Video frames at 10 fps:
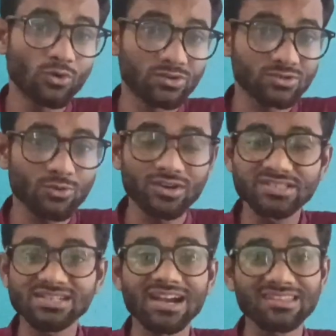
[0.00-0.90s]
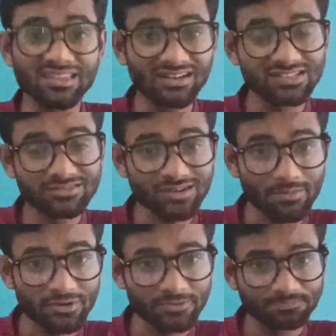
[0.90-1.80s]
words or studying English
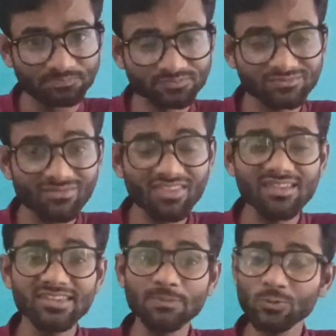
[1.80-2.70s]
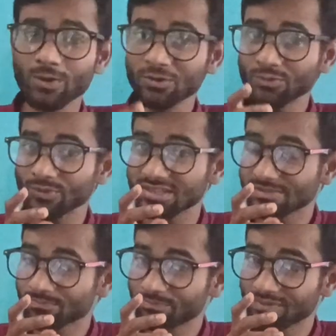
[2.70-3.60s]
grammar. If you want to
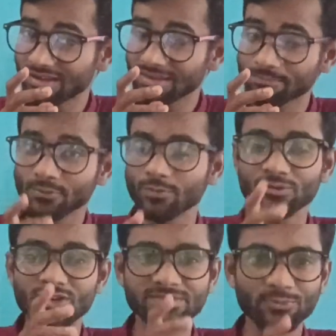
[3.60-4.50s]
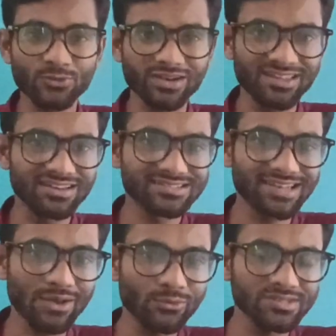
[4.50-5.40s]
improve your spoken English
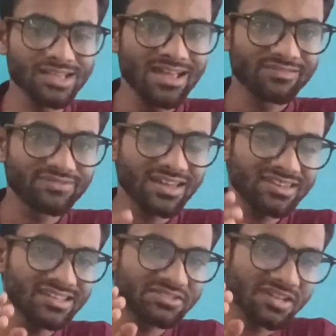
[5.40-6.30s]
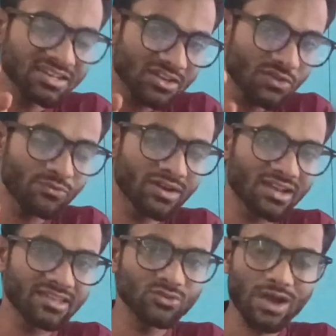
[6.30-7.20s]
language, then each and every day